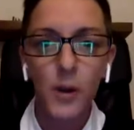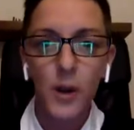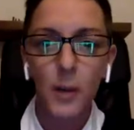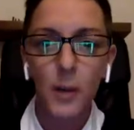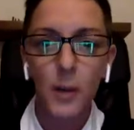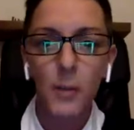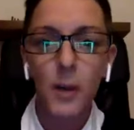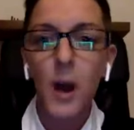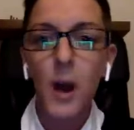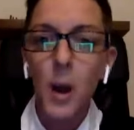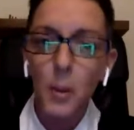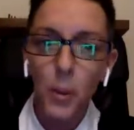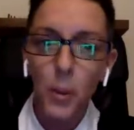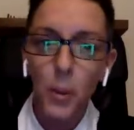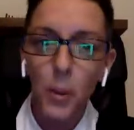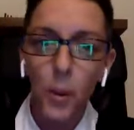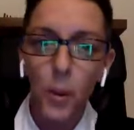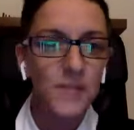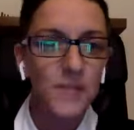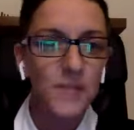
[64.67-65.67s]
So please
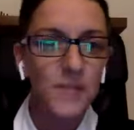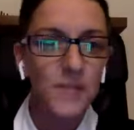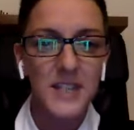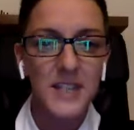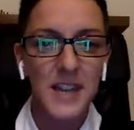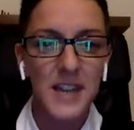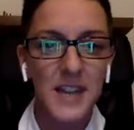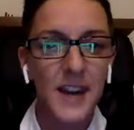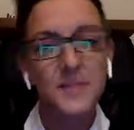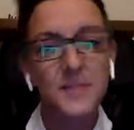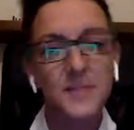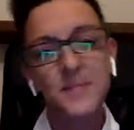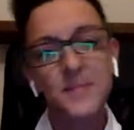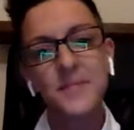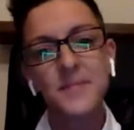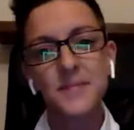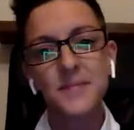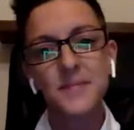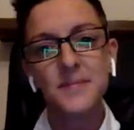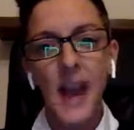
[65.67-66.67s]
welcome
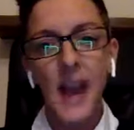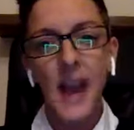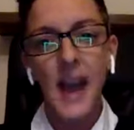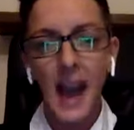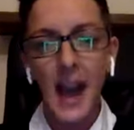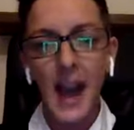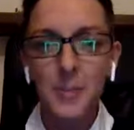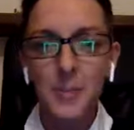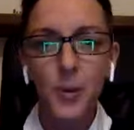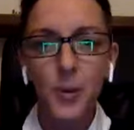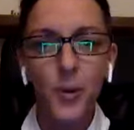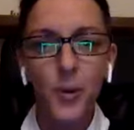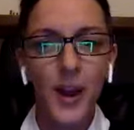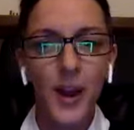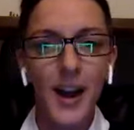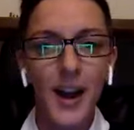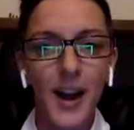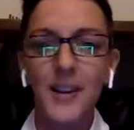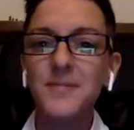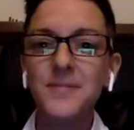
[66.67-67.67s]
Paula Vetter.
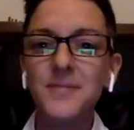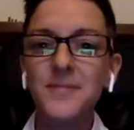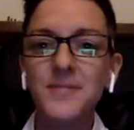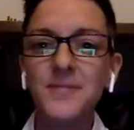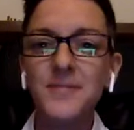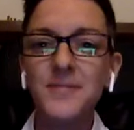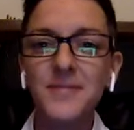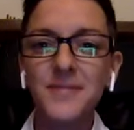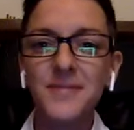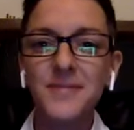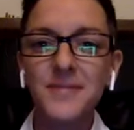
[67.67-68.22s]
Hey, Paula.